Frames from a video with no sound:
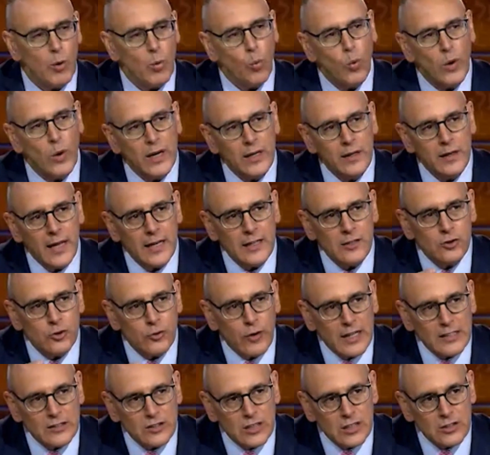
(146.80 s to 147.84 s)
when they
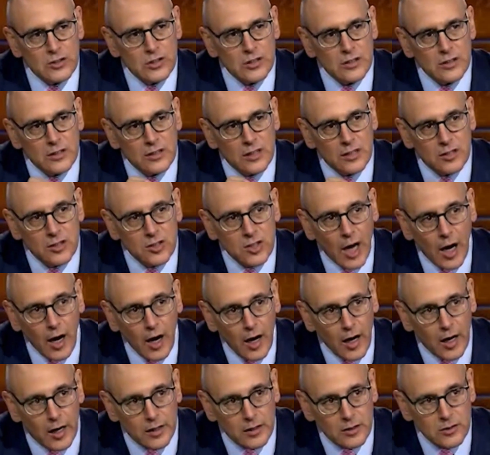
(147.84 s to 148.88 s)
transitioned to
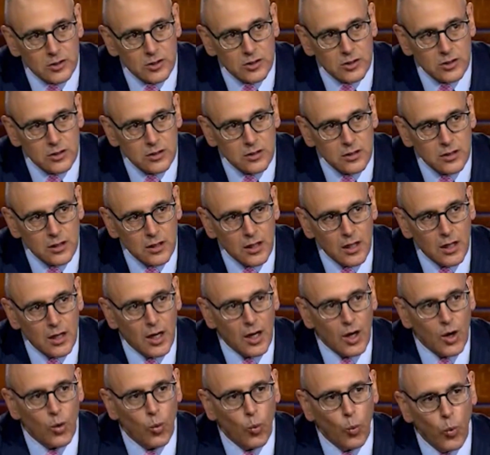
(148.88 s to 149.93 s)
tongues,
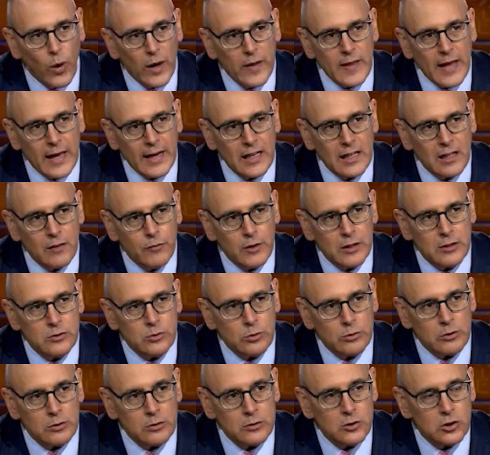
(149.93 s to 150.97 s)
when that
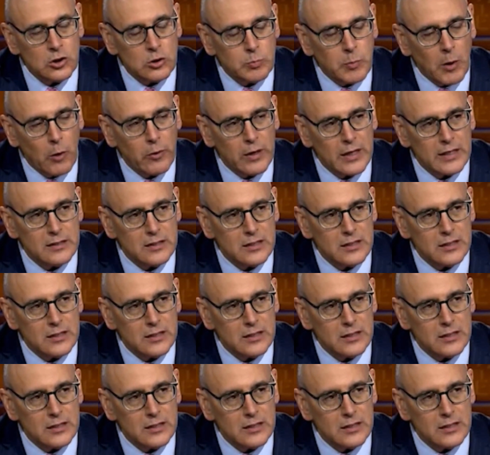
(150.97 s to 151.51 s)
individual spoke in